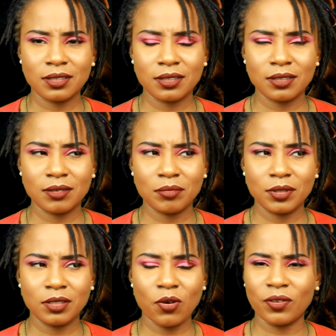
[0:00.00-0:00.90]
to
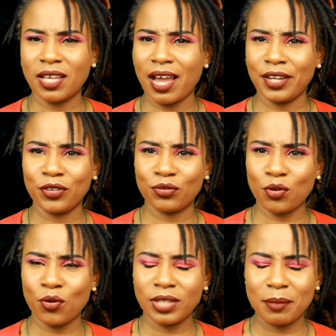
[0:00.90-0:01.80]
be on the Iron
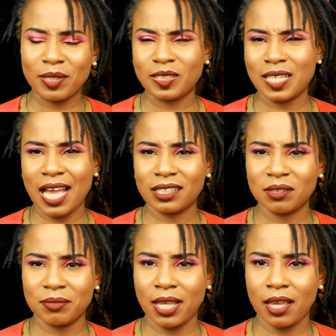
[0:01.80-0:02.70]
Throne? Like, basically, ask
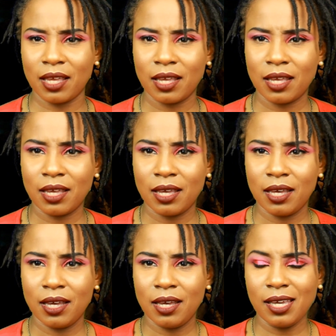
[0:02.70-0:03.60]
him that.
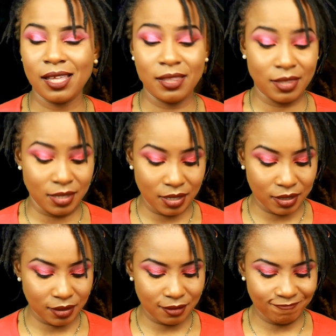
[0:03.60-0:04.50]
And
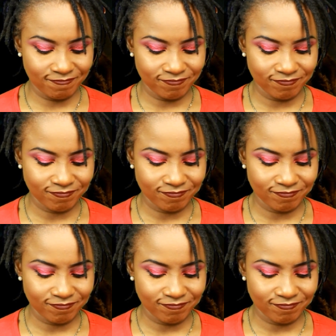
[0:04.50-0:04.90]
then